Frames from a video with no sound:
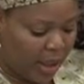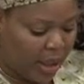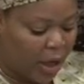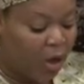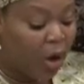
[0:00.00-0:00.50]

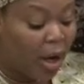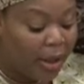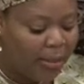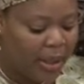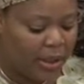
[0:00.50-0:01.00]
The
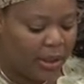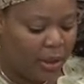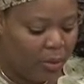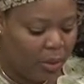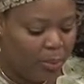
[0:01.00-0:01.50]
Economist
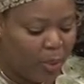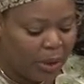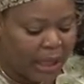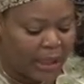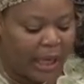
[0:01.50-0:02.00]

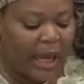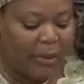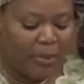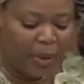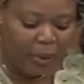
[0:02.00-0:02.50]
reported that
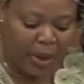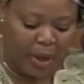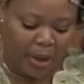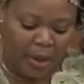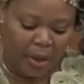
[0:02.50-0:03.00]

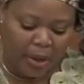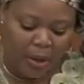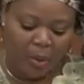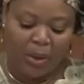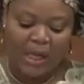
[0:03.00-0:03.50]
Liberia
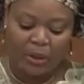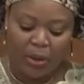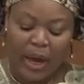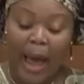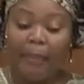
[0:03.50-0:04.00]
was an
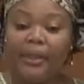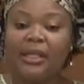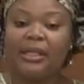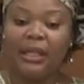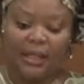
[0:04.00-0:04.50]
unhappy
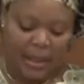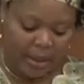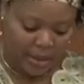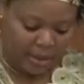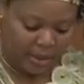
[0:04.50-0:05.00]
city.